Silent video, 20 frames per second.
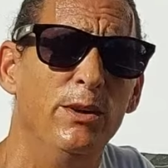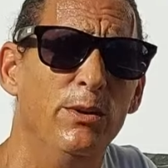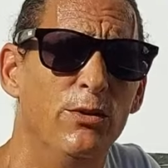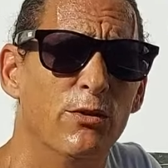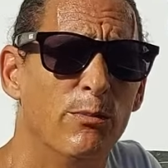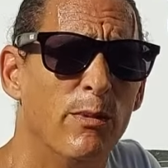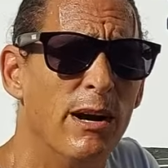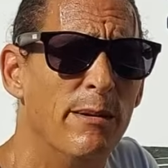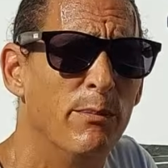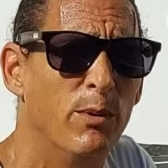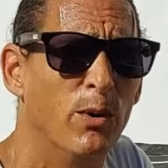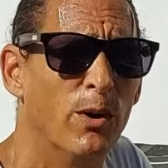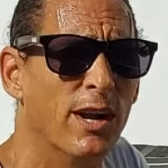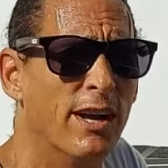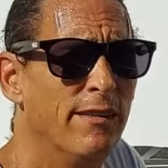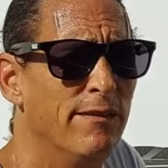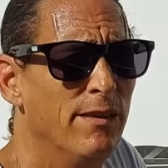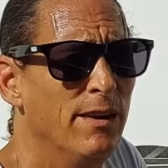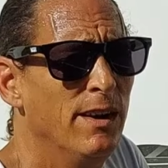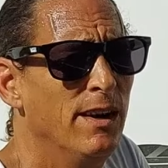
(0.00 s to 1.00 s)
using my
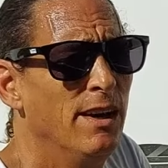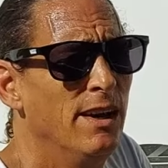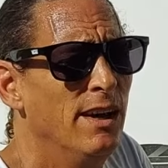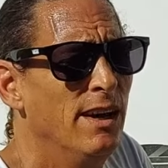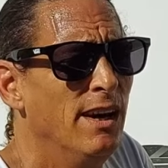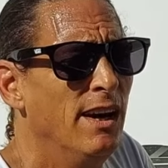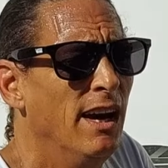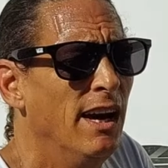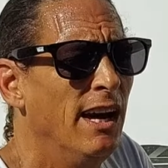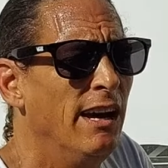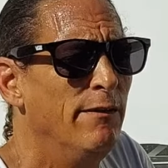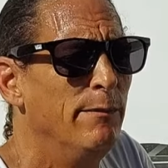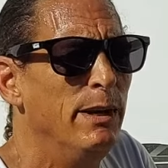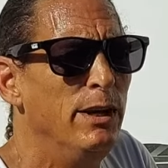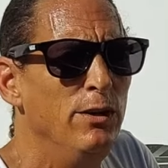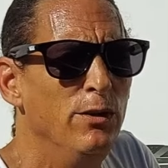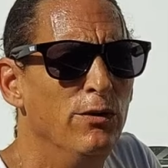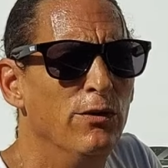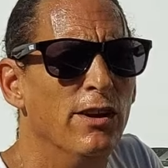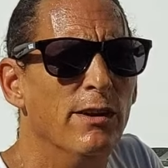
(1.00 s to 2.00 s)
board, I've
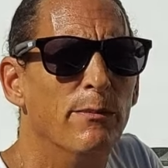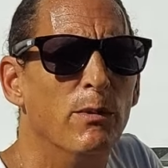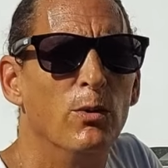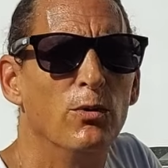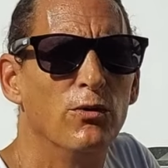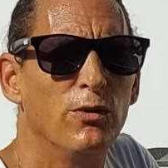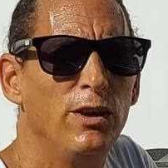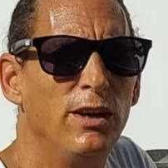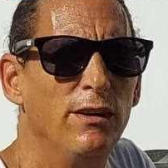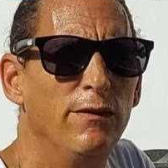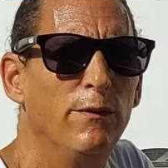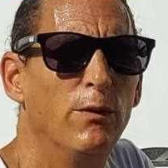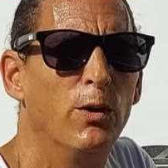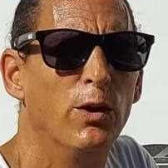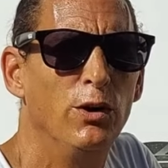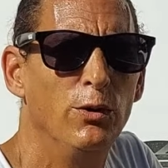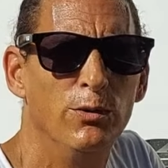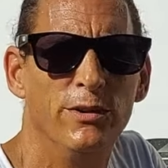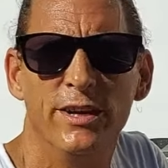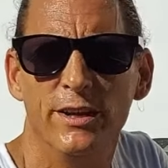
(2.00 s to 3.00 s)
been using it mostly
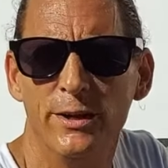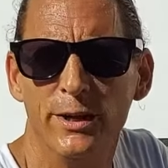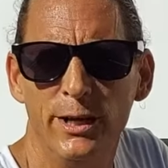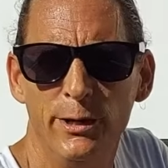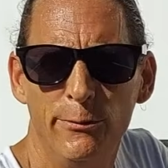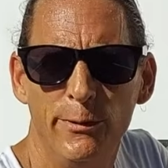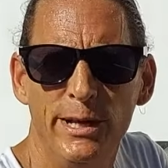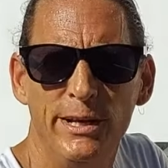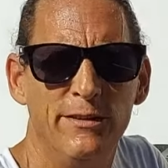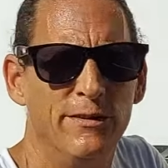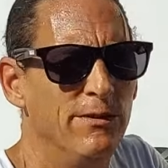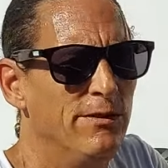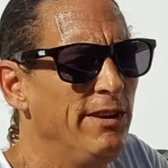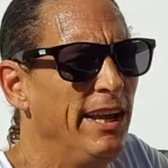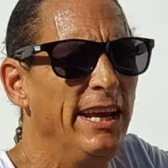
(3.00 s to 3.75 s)
for utility reasons,